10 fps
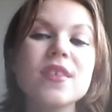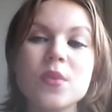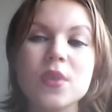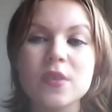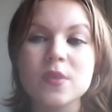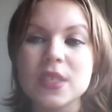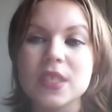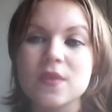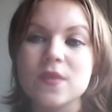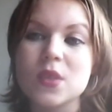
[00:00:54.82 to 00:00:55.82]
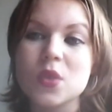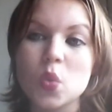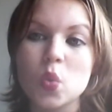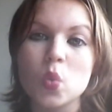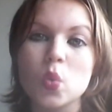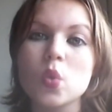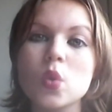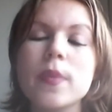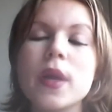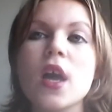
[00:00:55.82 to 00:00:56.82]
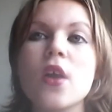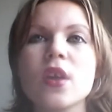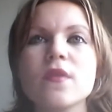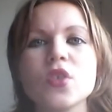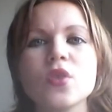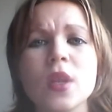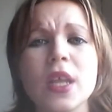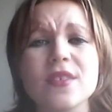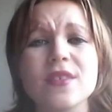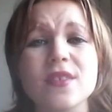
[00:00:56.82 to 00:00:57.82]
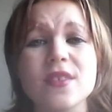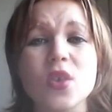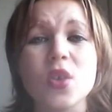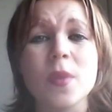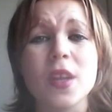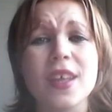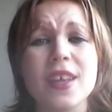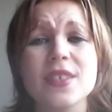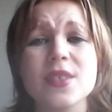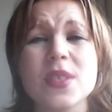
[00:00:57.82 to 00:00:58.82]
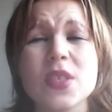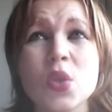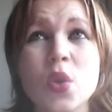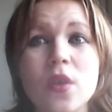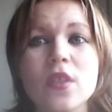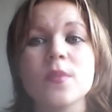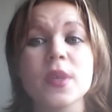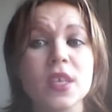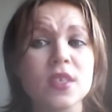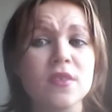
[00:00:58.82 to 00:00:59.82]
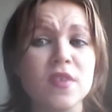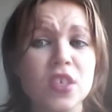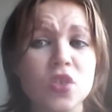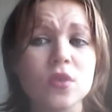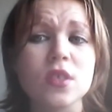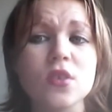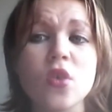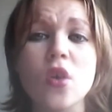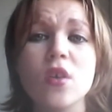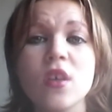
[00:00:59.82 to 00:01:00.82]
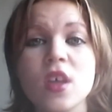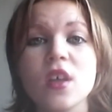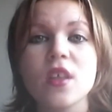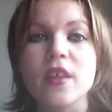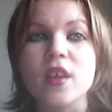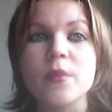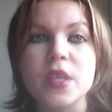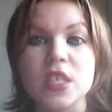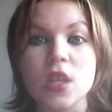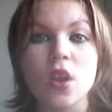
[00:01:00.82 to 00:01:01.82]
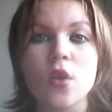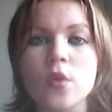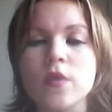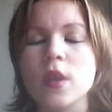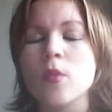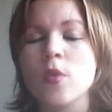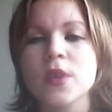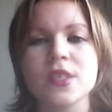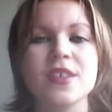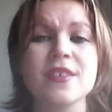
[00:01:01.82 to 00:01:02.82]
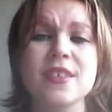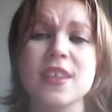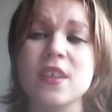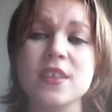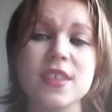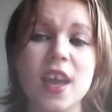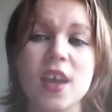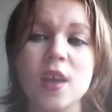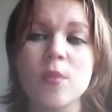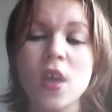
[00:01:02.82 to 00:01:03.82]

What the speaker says: will have to miss a day of school, but I only have 2 lessons on Monday, so it's not the biggest of issues. It's not like I'm missing loads, and I'm not missing an exam,